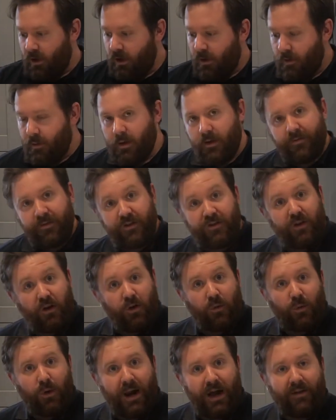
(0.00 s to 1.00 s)
But if you do
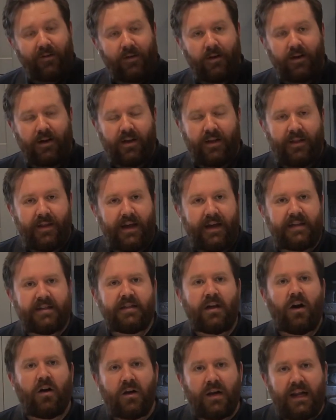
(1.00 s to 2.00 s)
want to have a look at these,
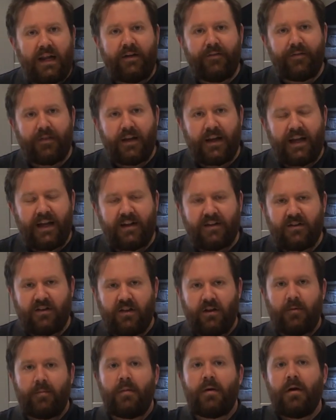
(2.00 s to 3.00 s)
I'll leave the link to
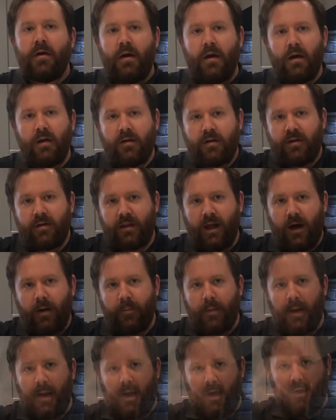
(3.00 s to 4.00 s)
them down
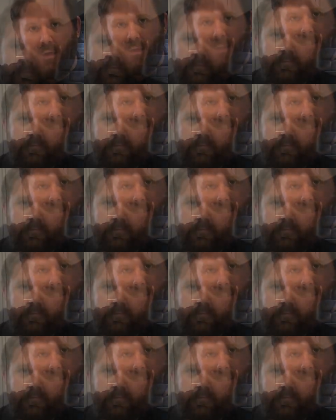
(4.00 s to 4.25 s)
below.